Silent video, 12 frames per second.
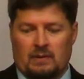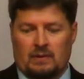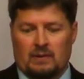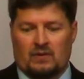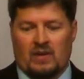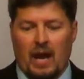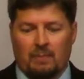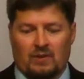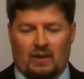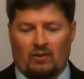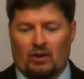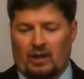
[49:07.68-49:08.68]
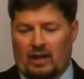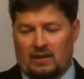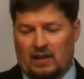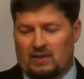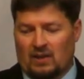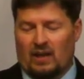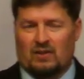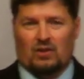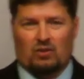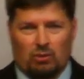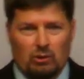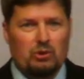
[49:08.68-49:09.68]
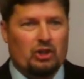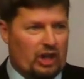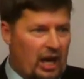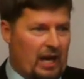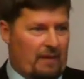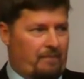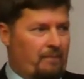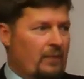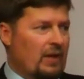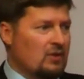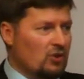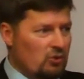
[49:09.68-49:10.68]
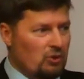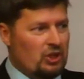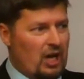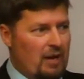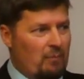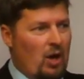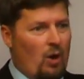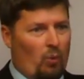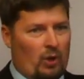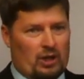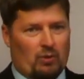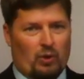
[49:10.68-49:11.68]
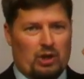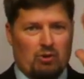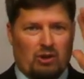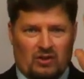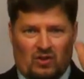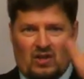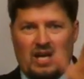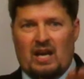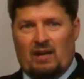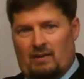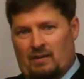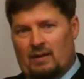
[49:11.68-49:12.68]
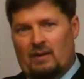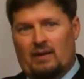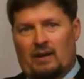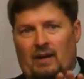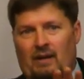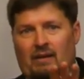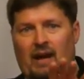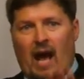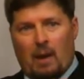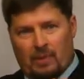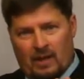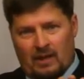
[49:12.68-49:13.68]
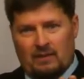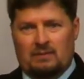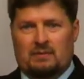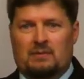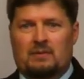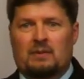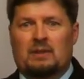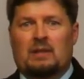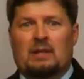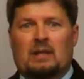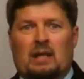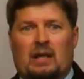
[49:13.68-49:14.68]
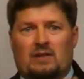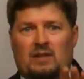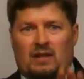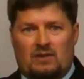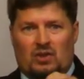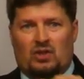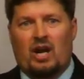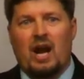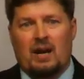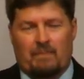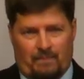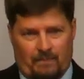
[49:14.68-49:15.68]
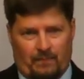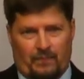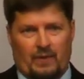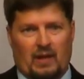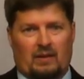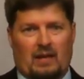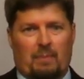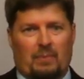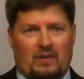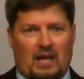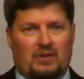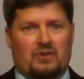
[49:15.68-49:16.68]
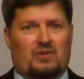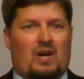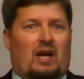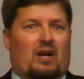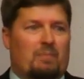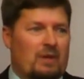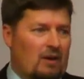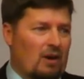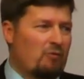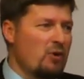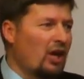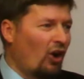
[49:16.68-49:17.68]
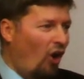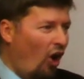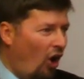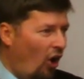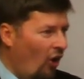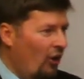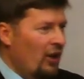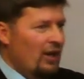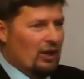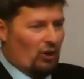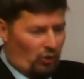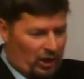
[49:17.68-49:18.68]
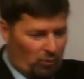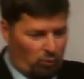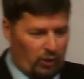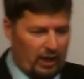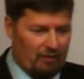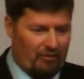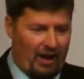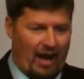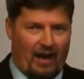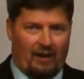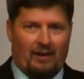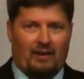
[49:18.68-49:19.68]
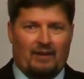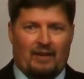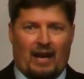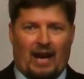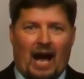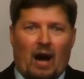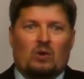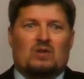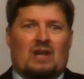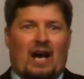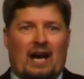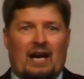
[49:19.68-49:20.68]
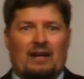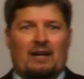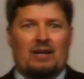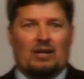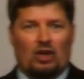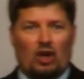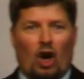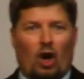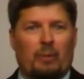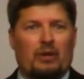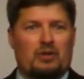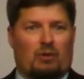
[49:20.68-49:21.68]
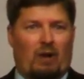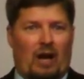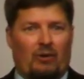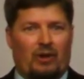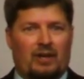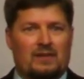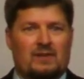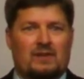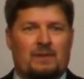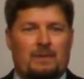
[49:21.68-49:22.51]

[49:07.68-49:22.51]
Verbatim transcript: Samson, look, it, it's, it's a true shame. It's a true shame when, when you can see it happening. It, it's a shame. That, that potential is not going to be there. If we could all, you know, get rid of that, that outside garbage around us,